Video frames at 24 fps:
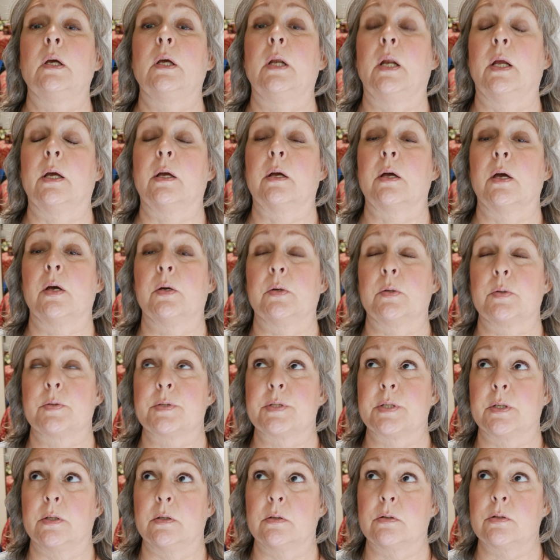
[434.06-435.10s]
And it
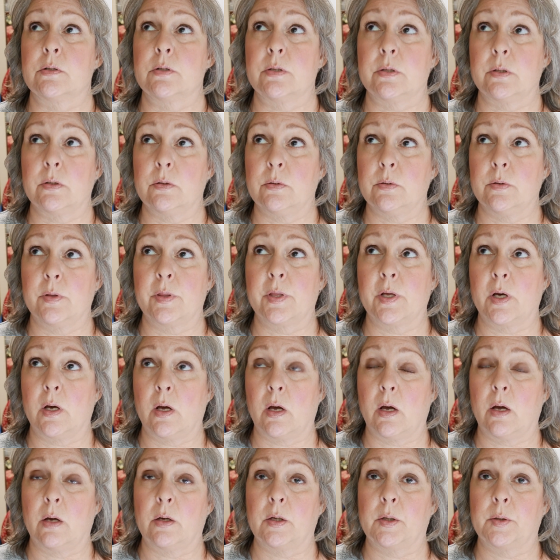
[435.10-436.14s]
goes into
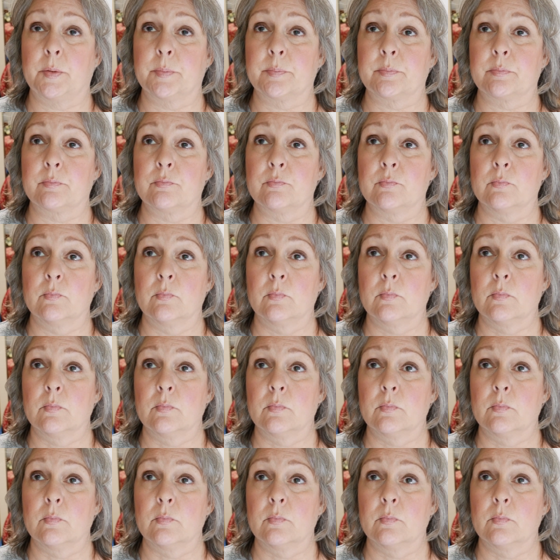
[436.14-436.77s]
the,